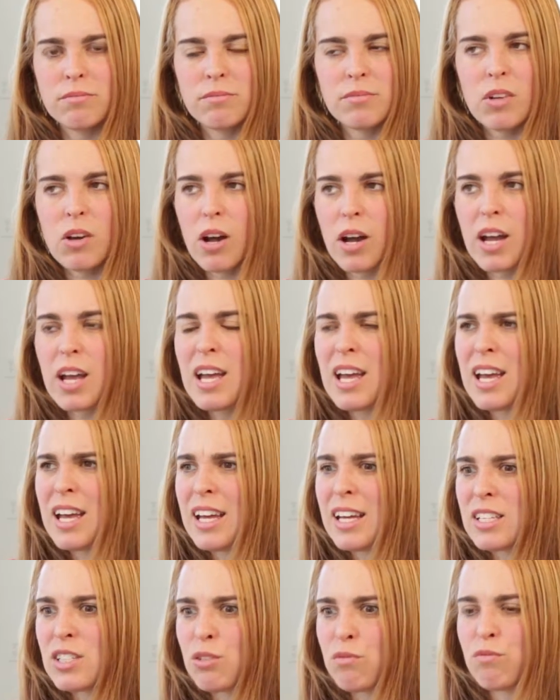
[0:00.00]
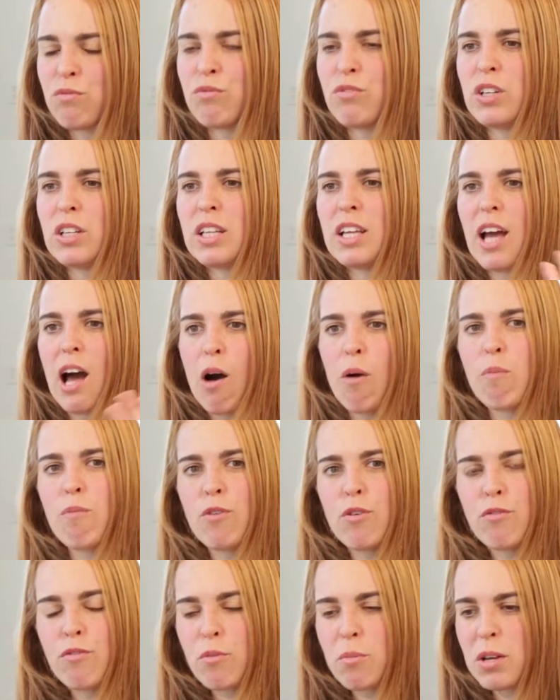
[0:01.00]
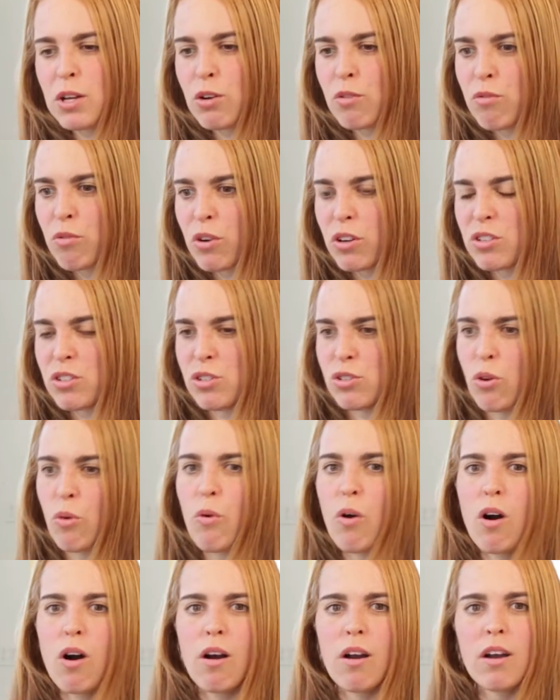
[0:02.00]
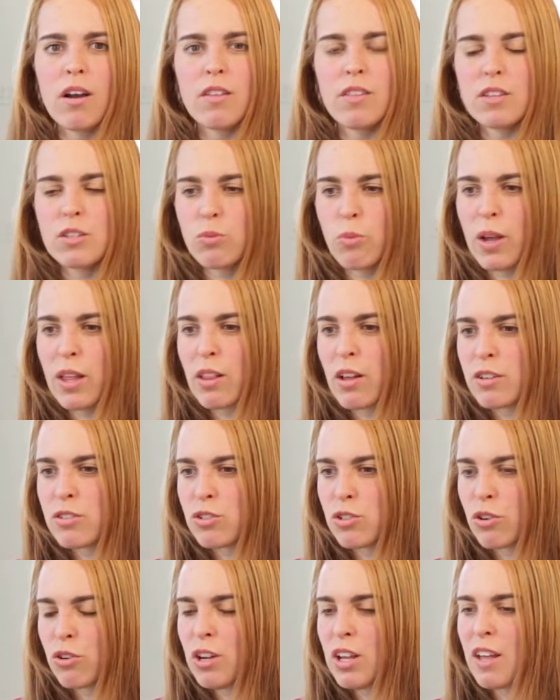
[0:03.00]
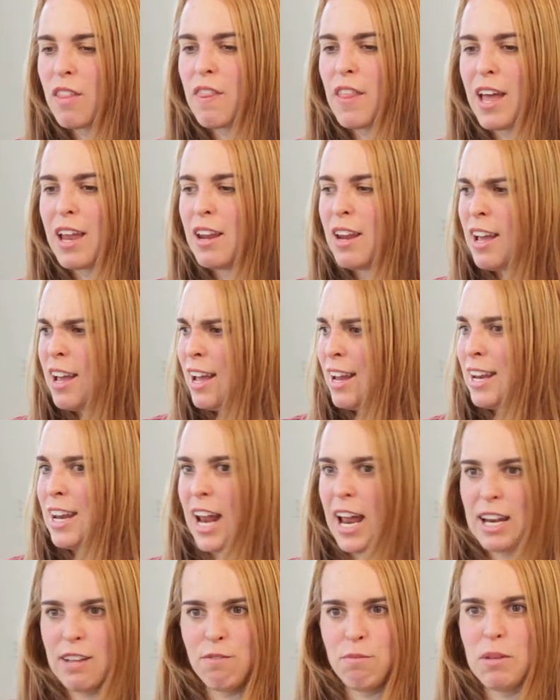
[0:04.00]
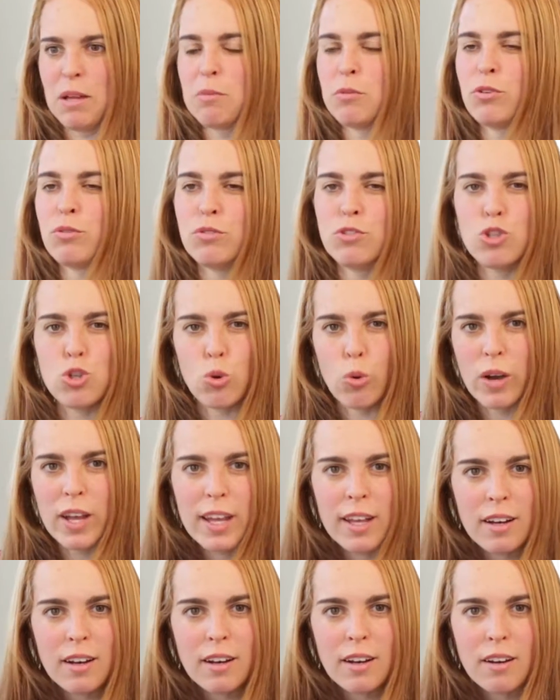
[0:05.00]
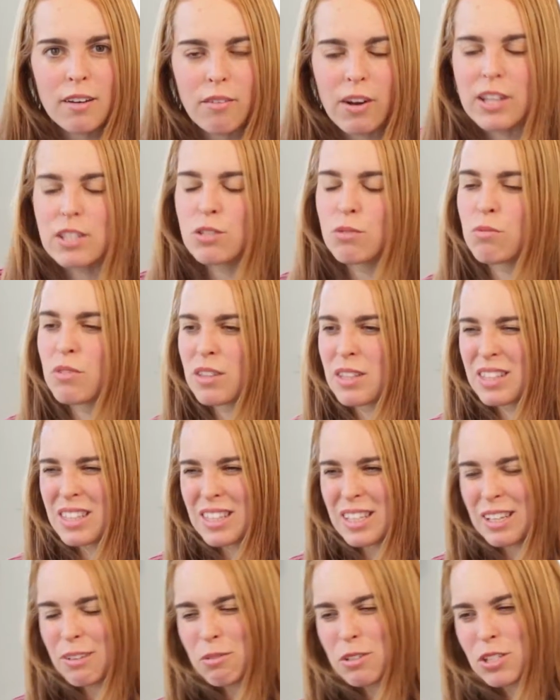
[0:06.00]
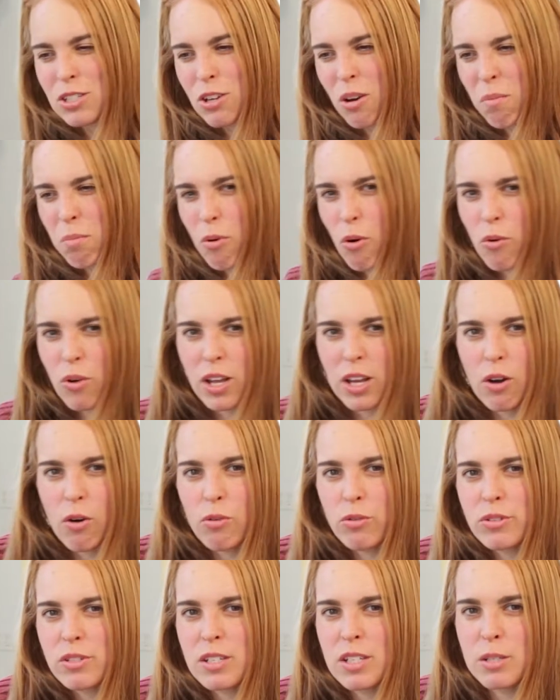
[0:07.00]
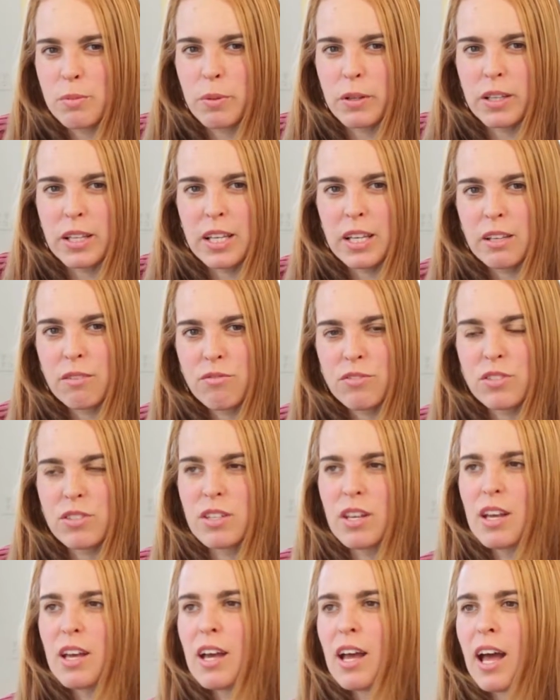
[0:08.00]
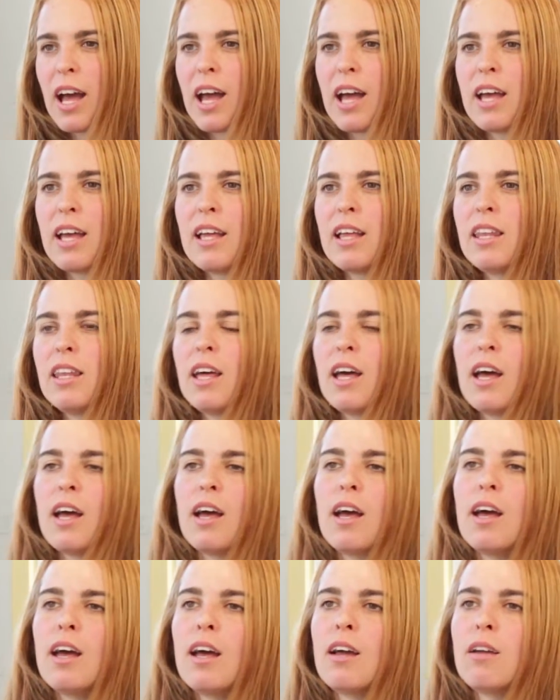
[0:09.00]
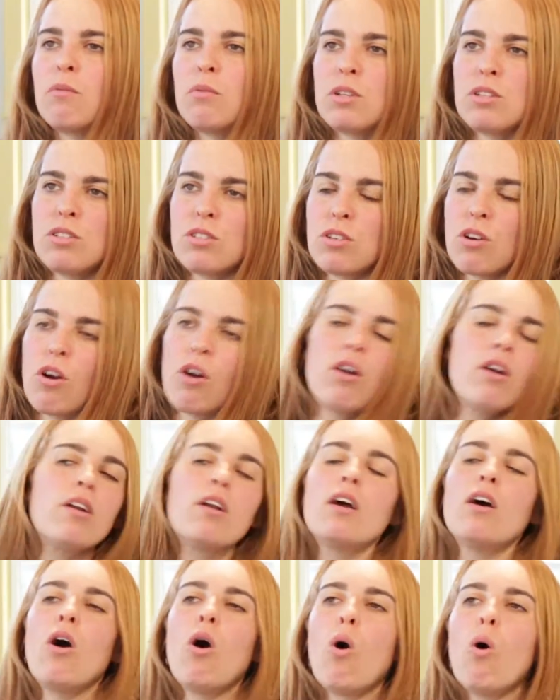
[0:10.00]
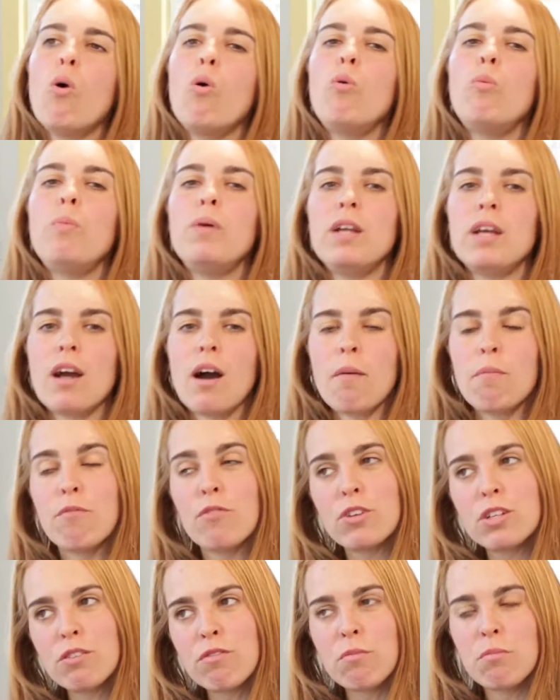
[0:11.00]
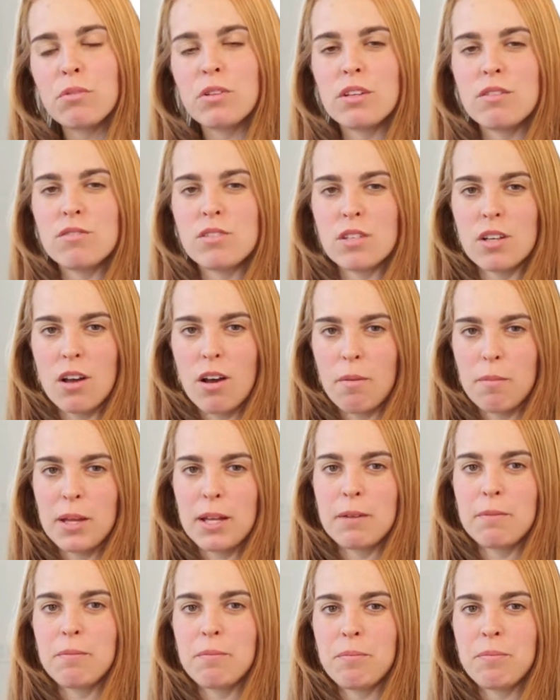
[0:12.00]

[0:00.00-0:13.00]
Okay. Is it really helpful for me to have worked so hard in this weight loss journey and then not even be able to enjoy it? Right? So we start poking holes in these beliefs, and then we start opening up for different beliefs to come in,